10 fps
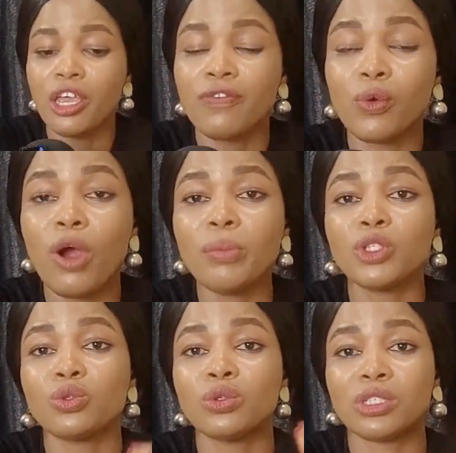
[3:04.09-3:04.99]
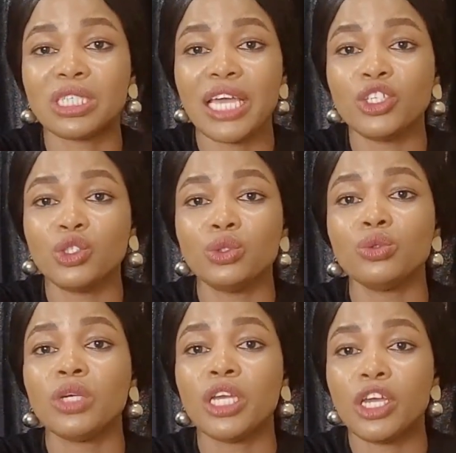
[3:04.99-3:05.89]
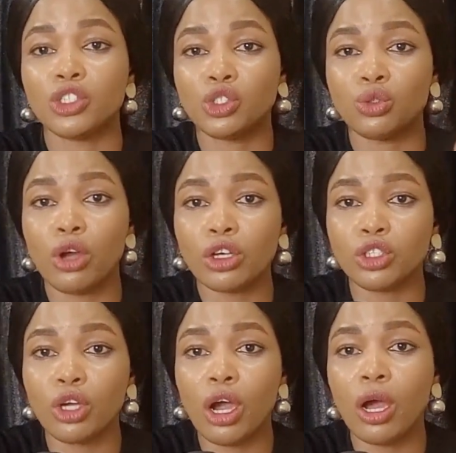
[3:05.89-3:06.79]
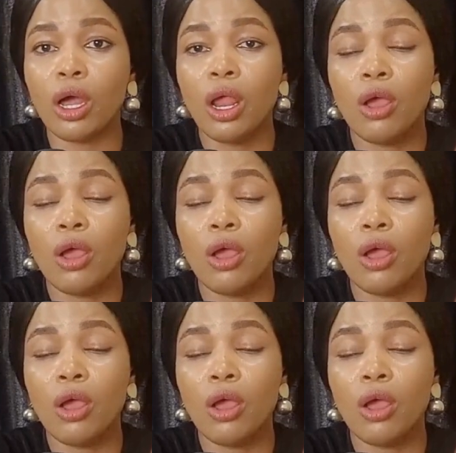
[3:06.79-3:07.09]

If you want me to send you a structure